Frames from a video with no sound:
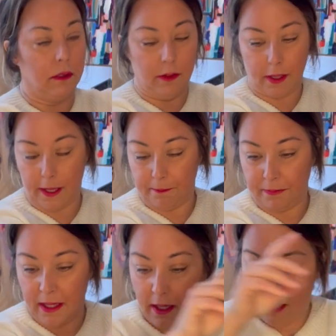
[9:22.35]
Okay.
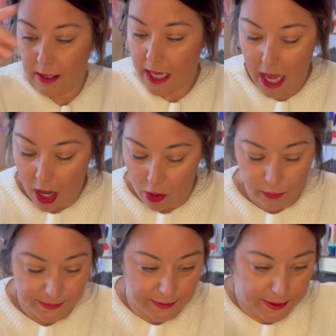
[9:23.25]
Now,
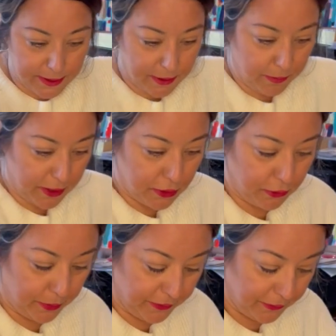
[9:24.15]
since I did my
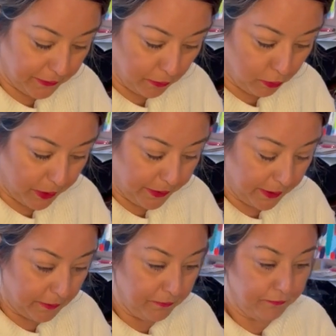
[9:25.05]
2 pieces of
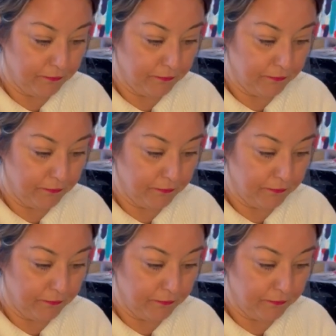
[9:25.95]
ribbon,